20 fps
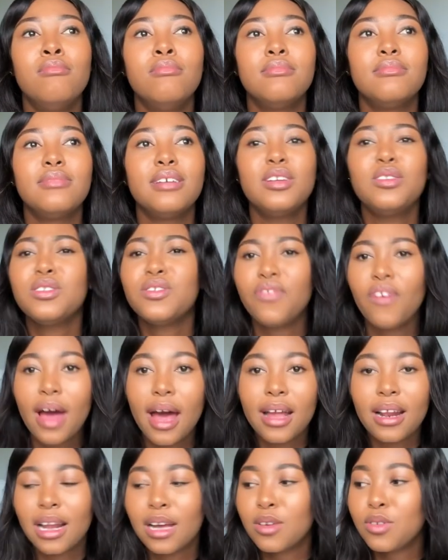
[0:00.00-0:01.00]
it was fine.
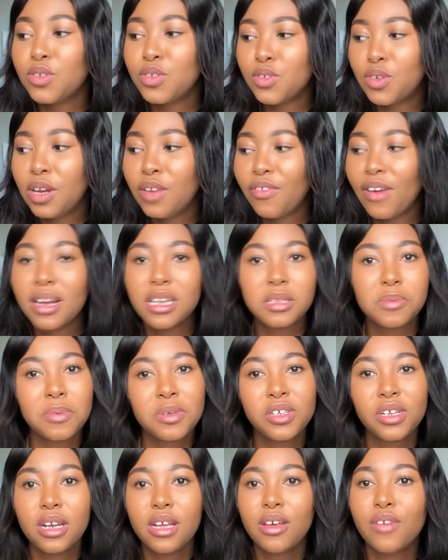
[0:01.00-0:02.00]
Like, it was really fine,
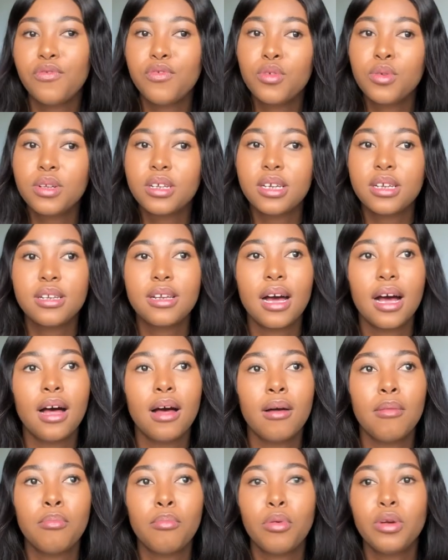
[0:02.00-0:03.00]
especially if you did
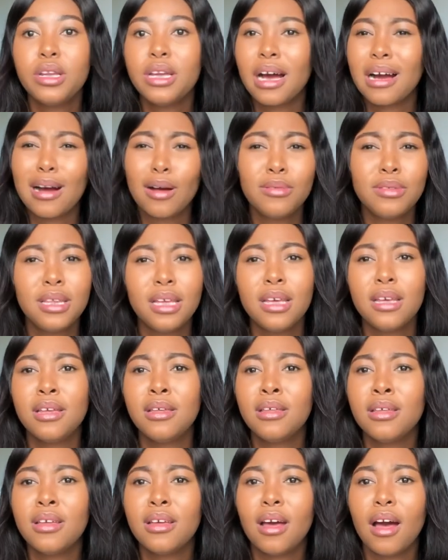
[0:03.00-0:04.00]
body
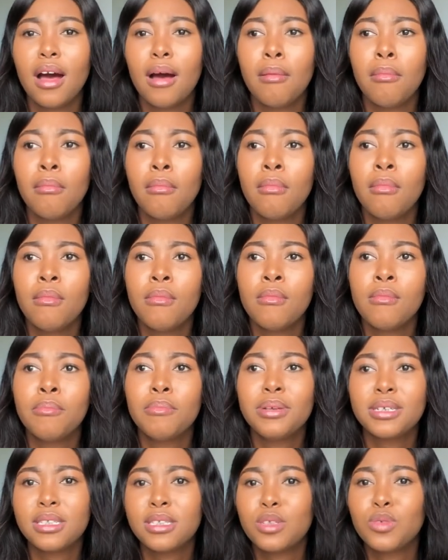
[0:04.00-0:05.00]
accounting
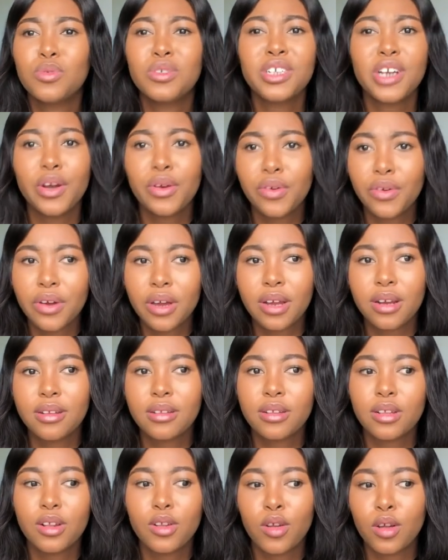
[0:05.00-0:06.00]
business, which I regretted
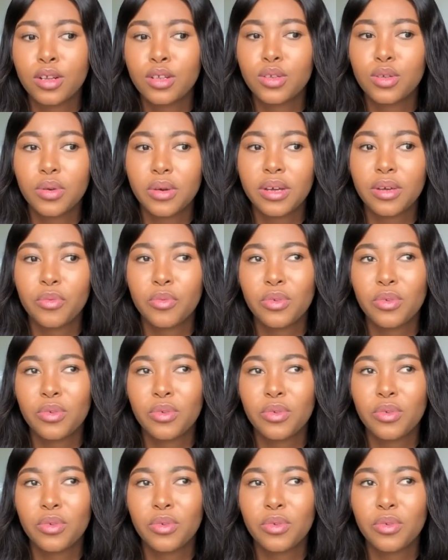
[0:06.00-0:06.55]
not doing.